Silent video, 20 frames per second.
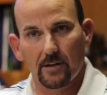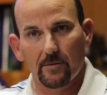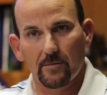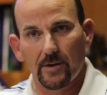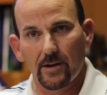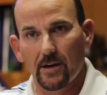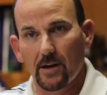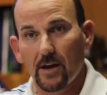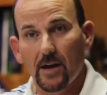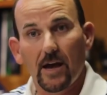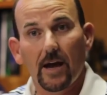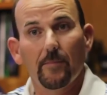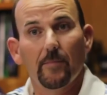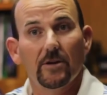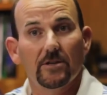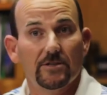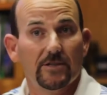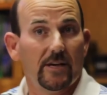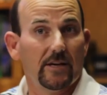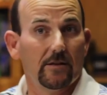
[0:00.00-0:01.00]
telling me how
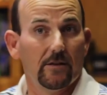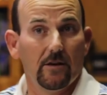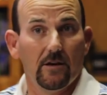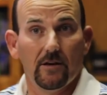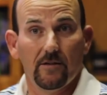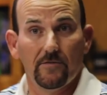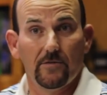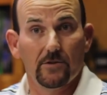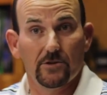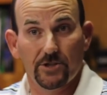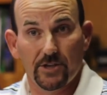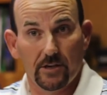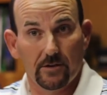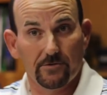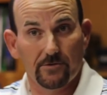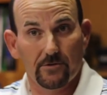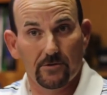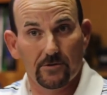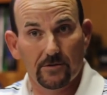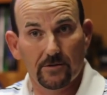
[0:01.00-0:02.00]
much they love their
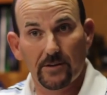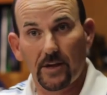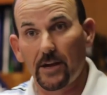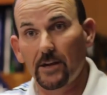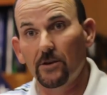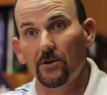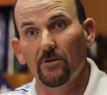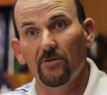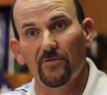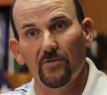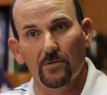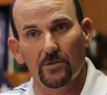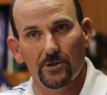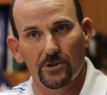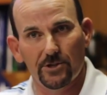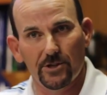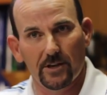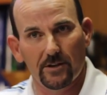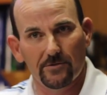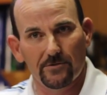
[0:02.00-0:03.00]
shelters. Thank you for the
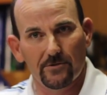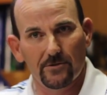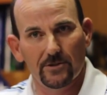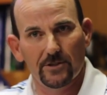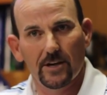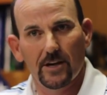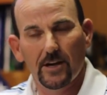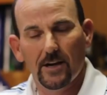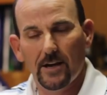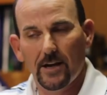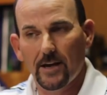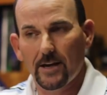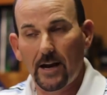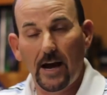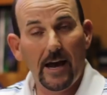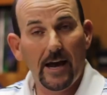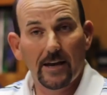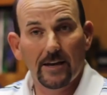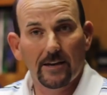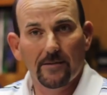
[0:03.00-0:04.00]
shelters. And
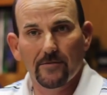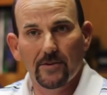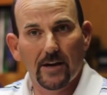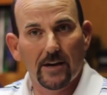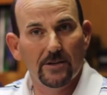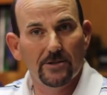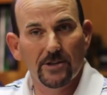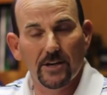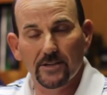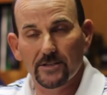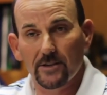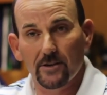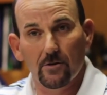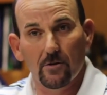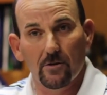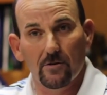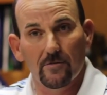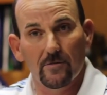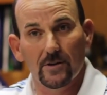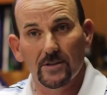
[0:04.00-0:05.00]
I hadn't even got a chance to
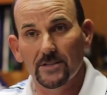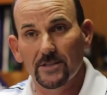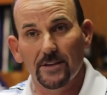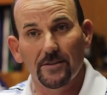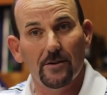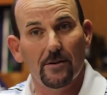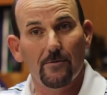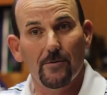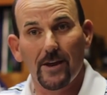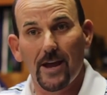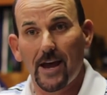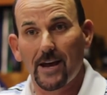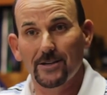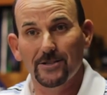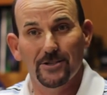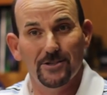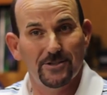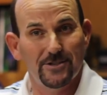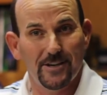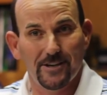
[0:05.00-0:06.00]
go over and see their
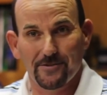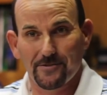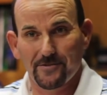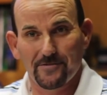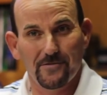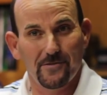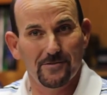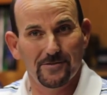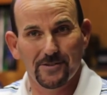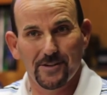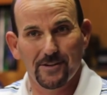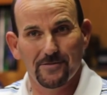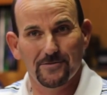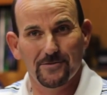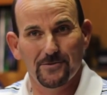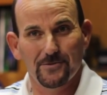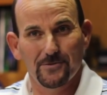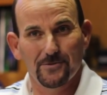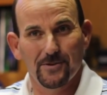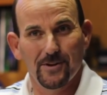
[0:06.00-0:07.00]
reactions yet on the first day of
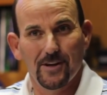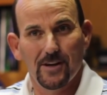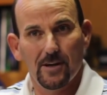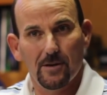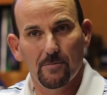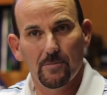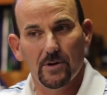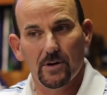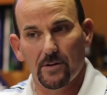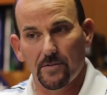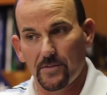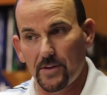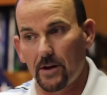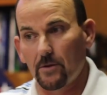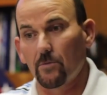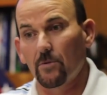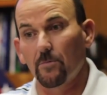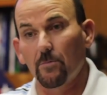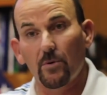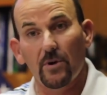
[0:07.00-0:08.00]
school. But
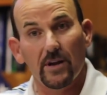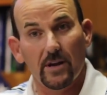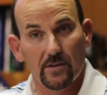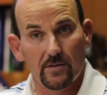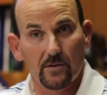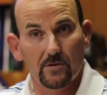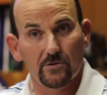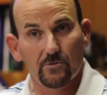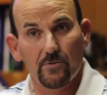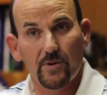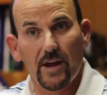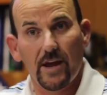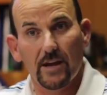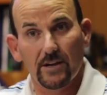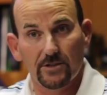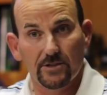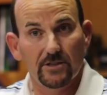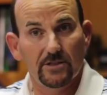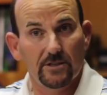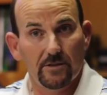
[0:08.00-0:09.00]
they were bringing those
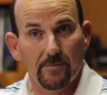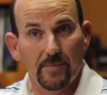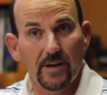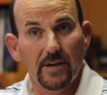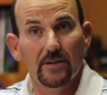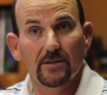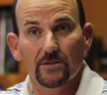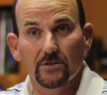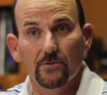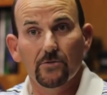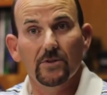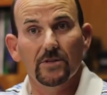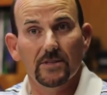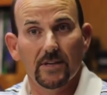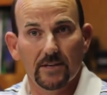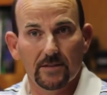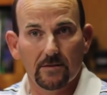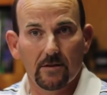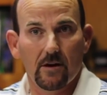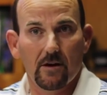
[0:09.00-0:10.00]
reactions to me as soon as
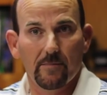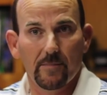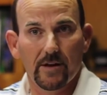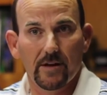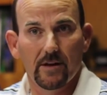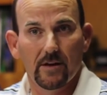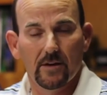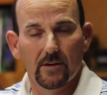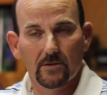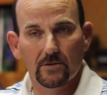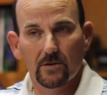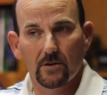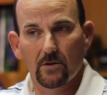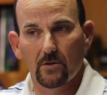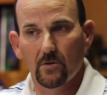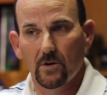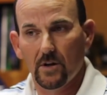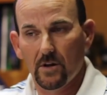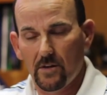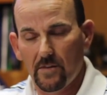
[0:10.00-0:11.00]
they saw me.
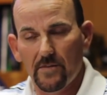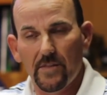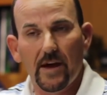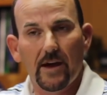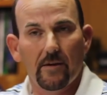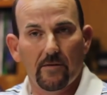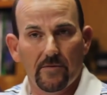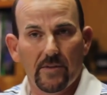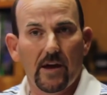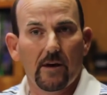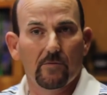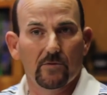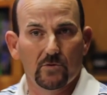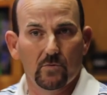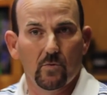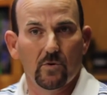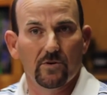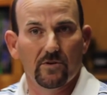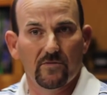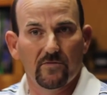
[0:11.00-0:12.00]
So that
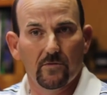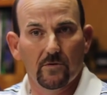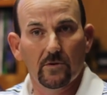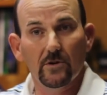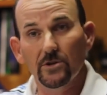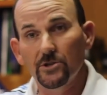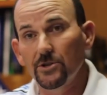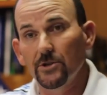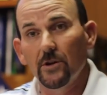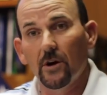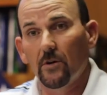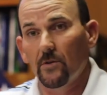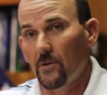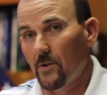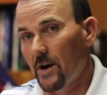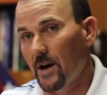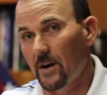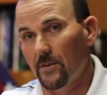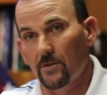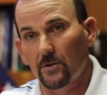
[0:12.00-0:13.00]
was wonderful, because you don't
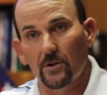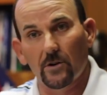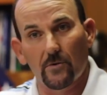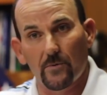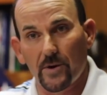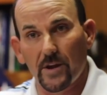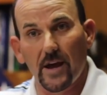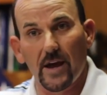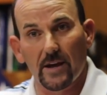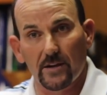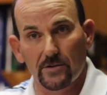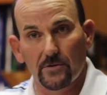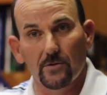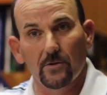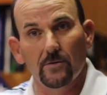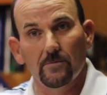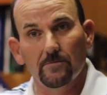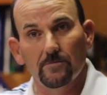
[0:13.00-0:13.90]
know how they're going to react to